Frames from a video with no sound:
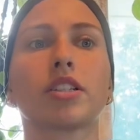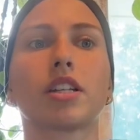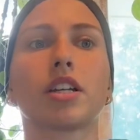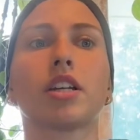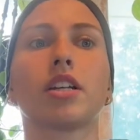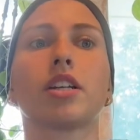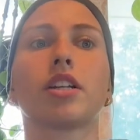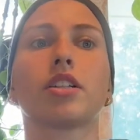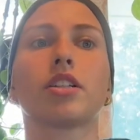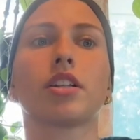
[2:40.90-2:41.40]

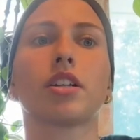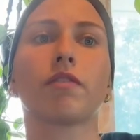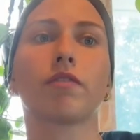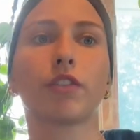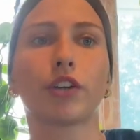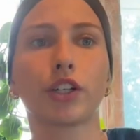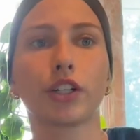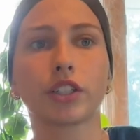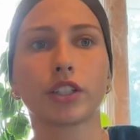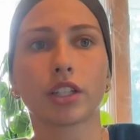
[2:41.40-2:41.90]
is
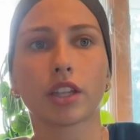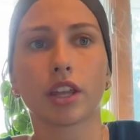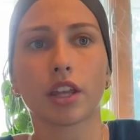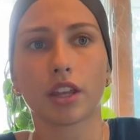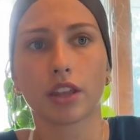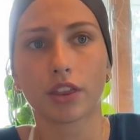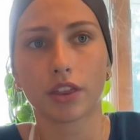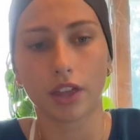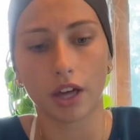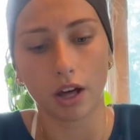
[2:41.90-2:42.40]
inferior to the
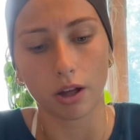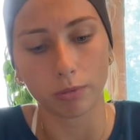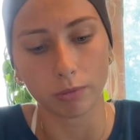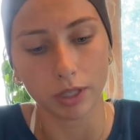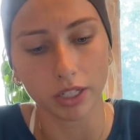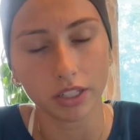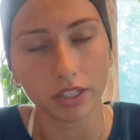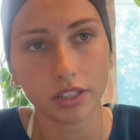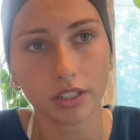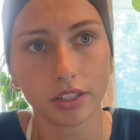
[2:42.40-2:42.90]

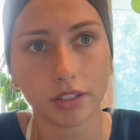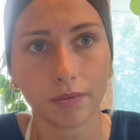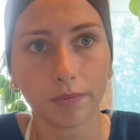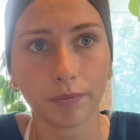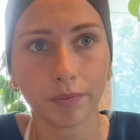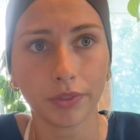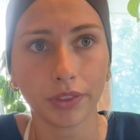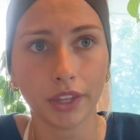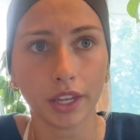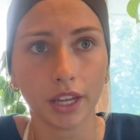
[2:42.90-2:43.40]
thalamus,
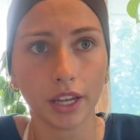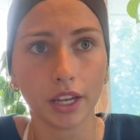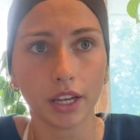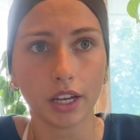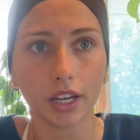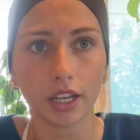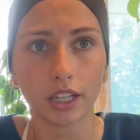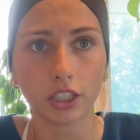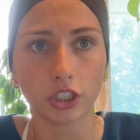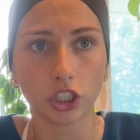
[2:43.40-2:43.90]

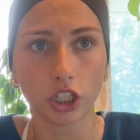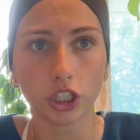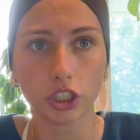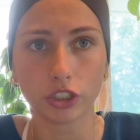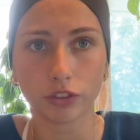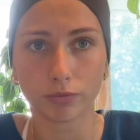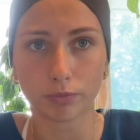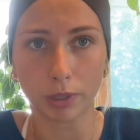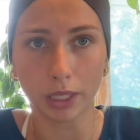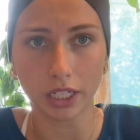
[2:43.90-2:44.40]
in charge
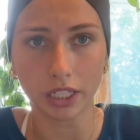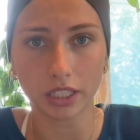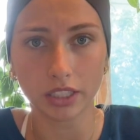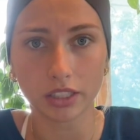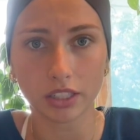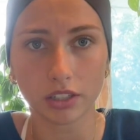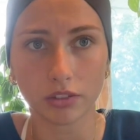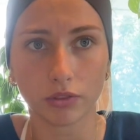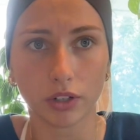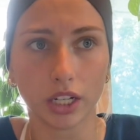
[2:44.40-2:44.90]
of maintenance
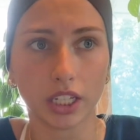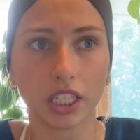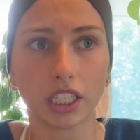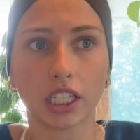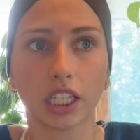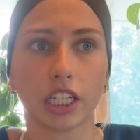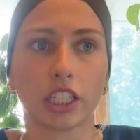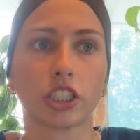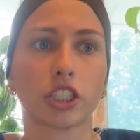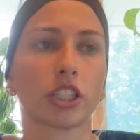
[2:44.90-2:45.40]
and
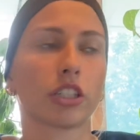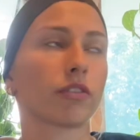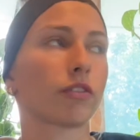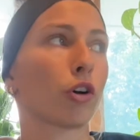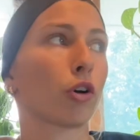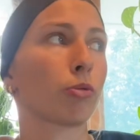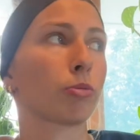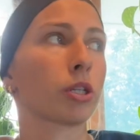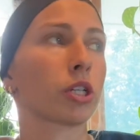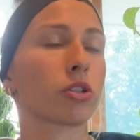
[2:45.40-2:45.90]
regulation of
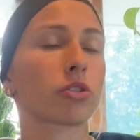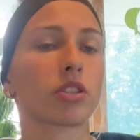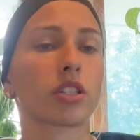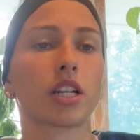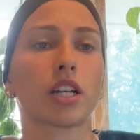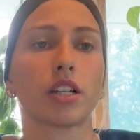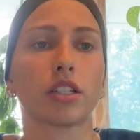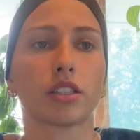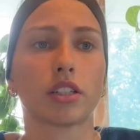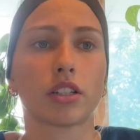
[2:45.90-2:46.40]

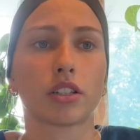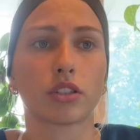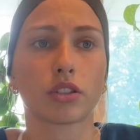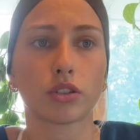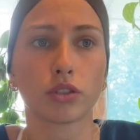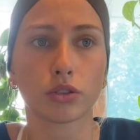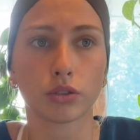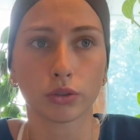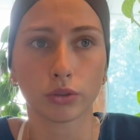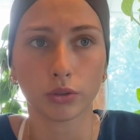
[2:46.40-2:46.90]
homeostasis
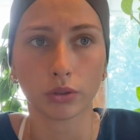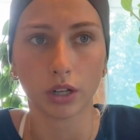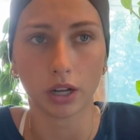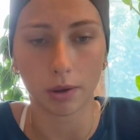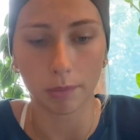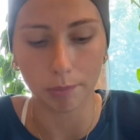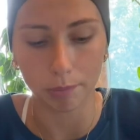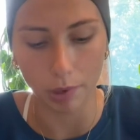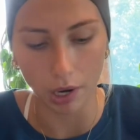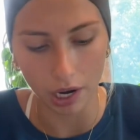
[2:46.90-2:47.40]
through
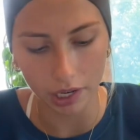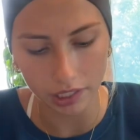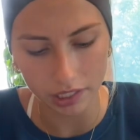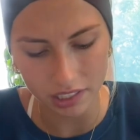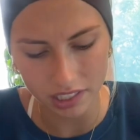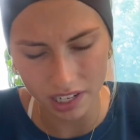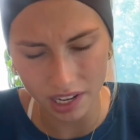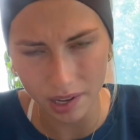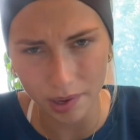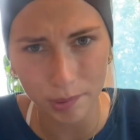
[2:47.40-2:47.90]
body
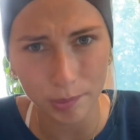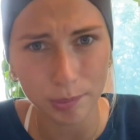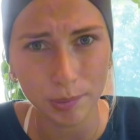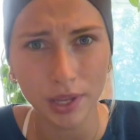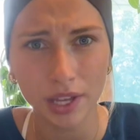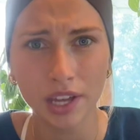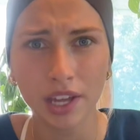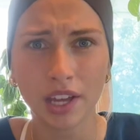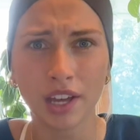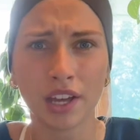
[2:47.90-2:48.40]
temp,
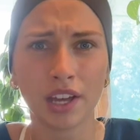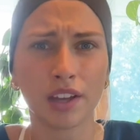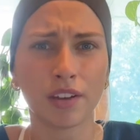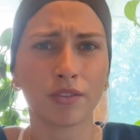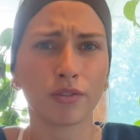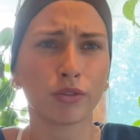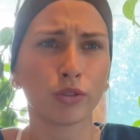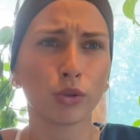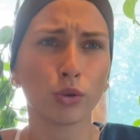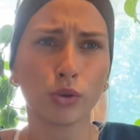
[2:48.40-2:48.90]

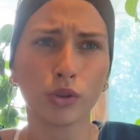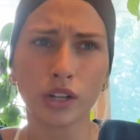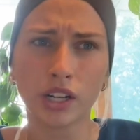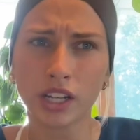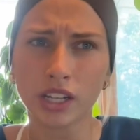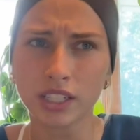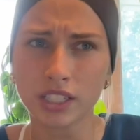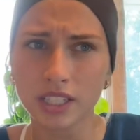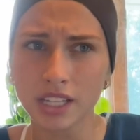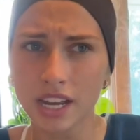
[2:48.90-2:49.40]
fluid
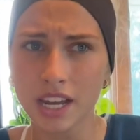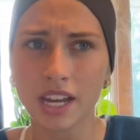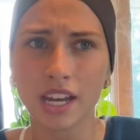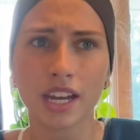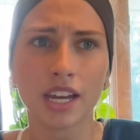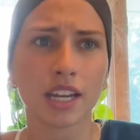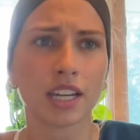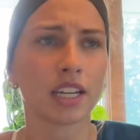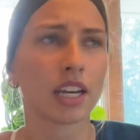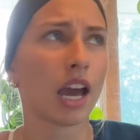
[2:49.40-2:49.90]

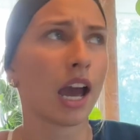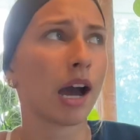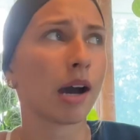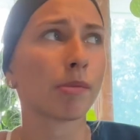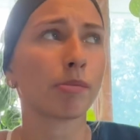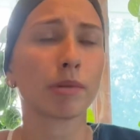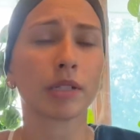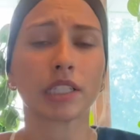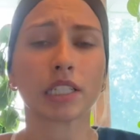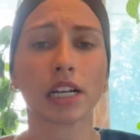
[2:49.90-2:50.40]
intake,
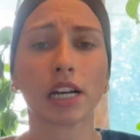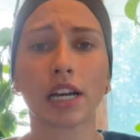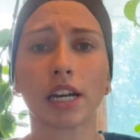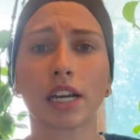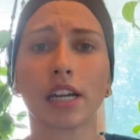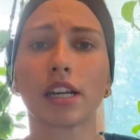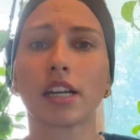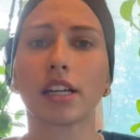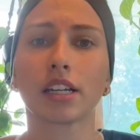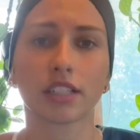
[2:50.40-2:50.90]

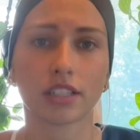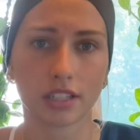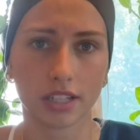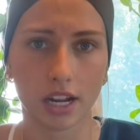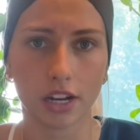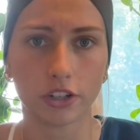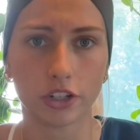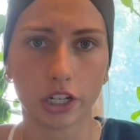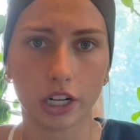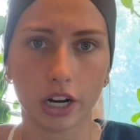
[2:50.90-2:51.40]
appetite,
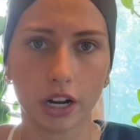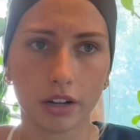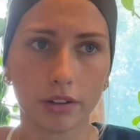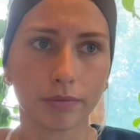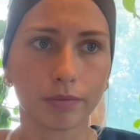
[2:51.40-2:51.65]
etc.